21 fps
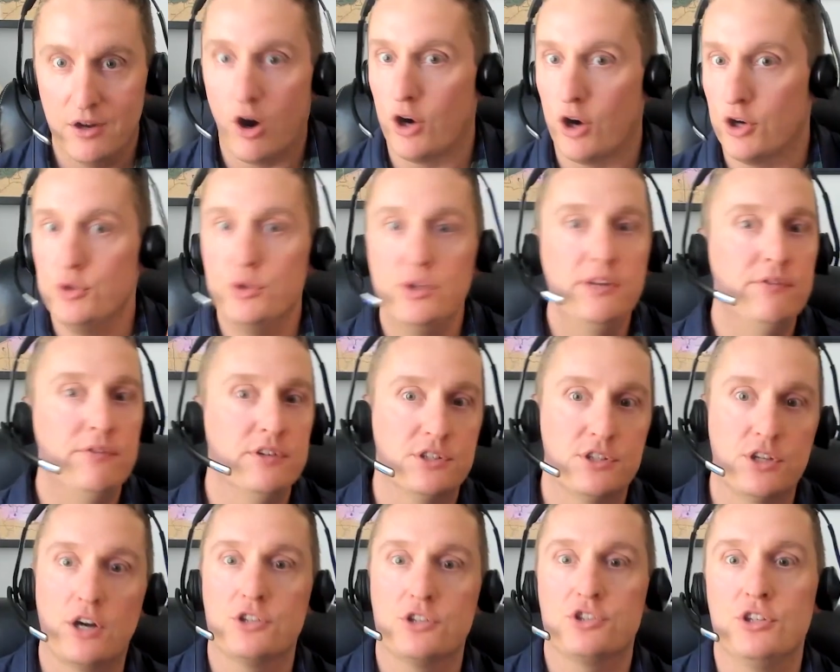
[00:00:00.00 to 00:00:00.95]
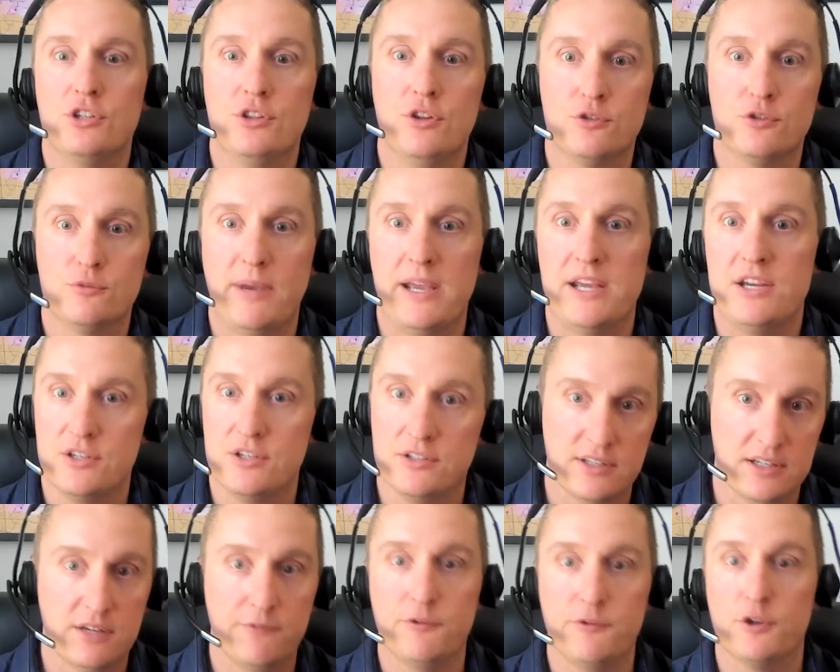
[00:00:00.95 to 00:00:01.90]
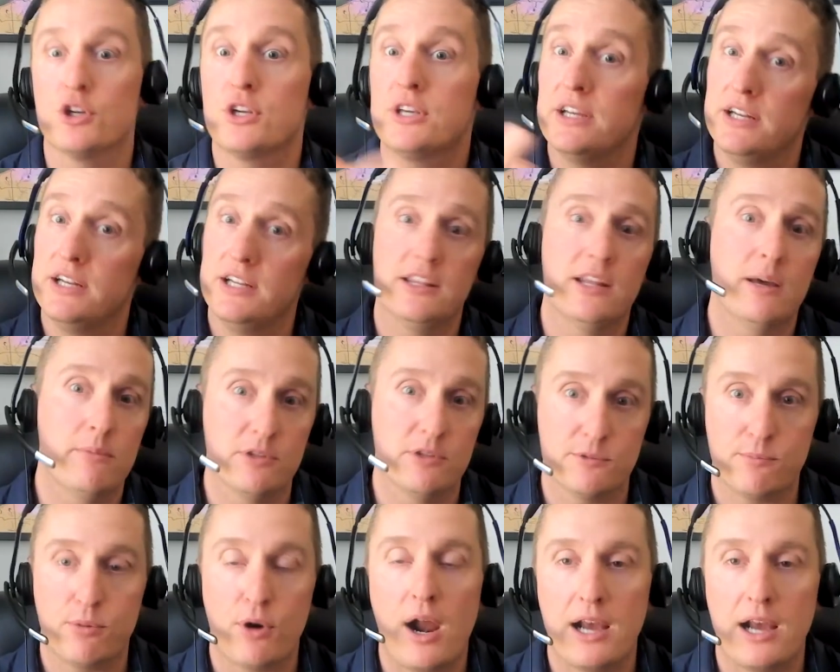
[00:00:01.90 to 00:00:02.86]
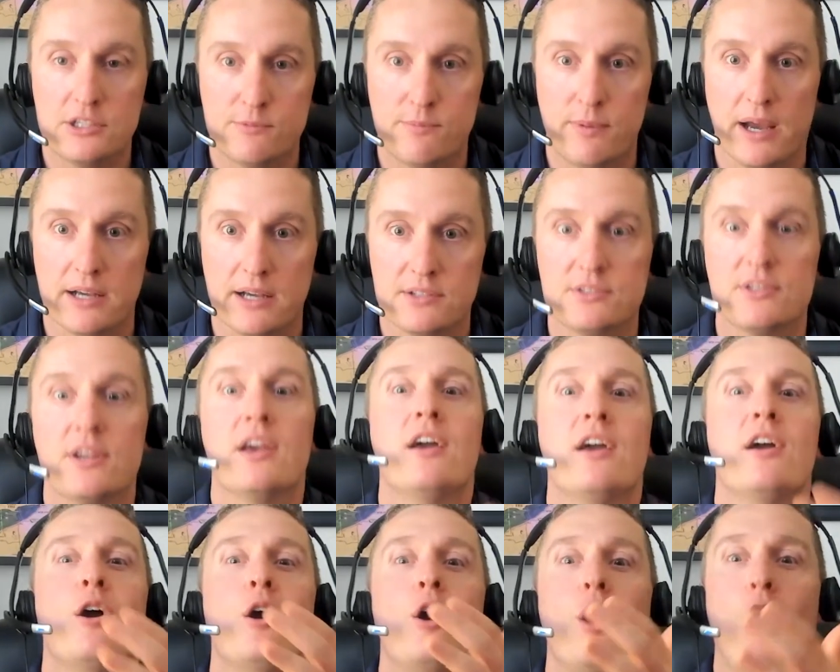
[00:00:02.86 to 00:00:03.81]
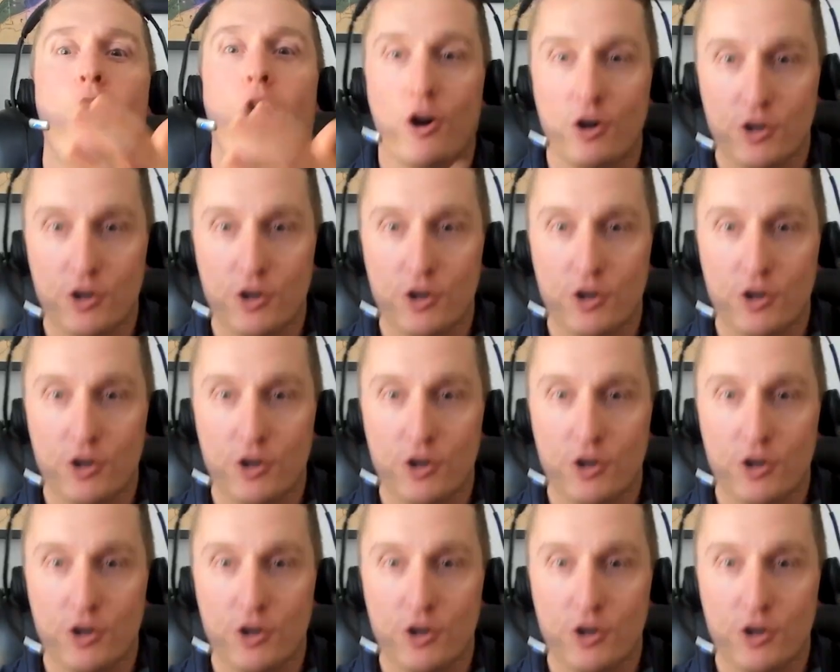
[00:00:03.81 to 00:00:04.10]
Are you even touching those patients? And if you're getting them as prospects, are